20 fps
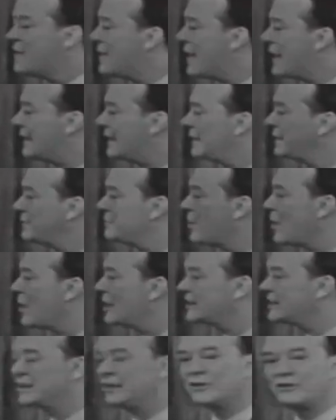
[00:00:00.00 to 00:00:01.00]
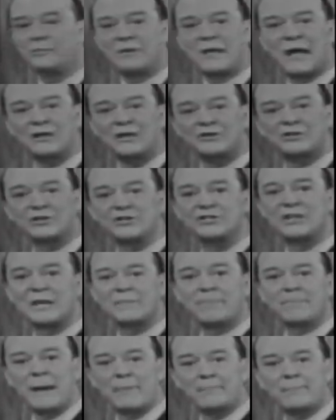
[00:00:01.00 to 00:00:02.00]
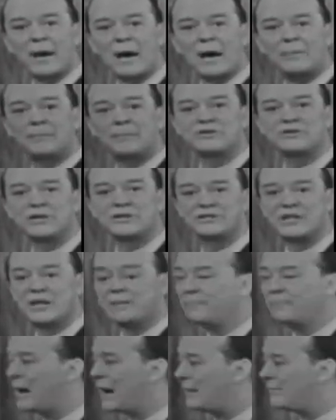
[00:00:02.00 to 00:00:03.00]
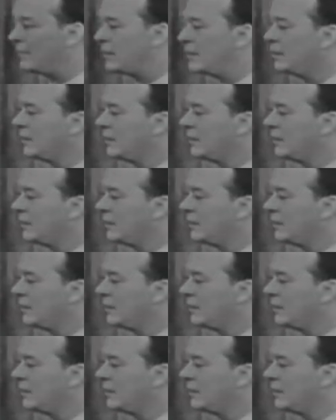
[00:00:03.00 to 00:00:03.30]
That little mark tells me I shouldn't say bapa, but should say bop.